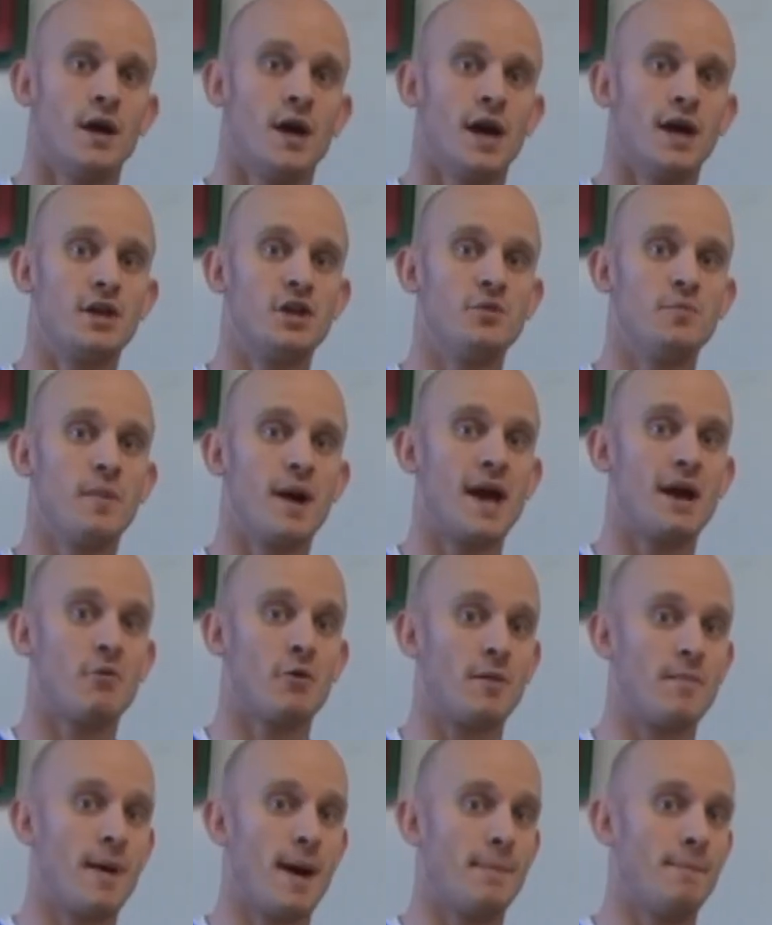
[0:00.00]
And you may
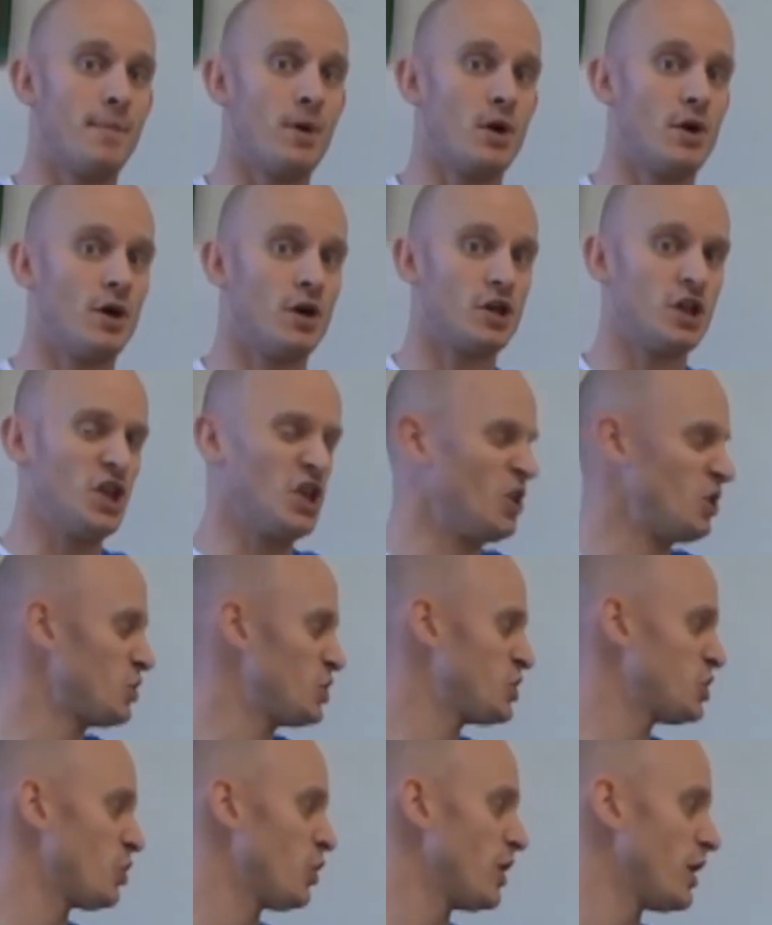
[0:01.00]
remember a little
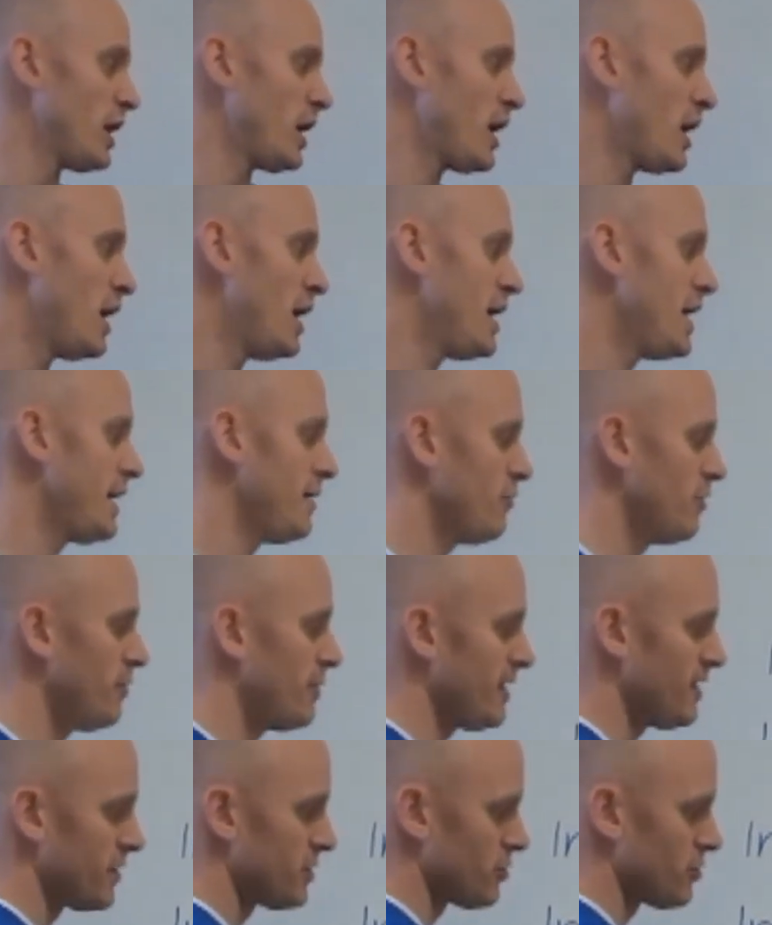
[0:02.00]
shortcut, it would be the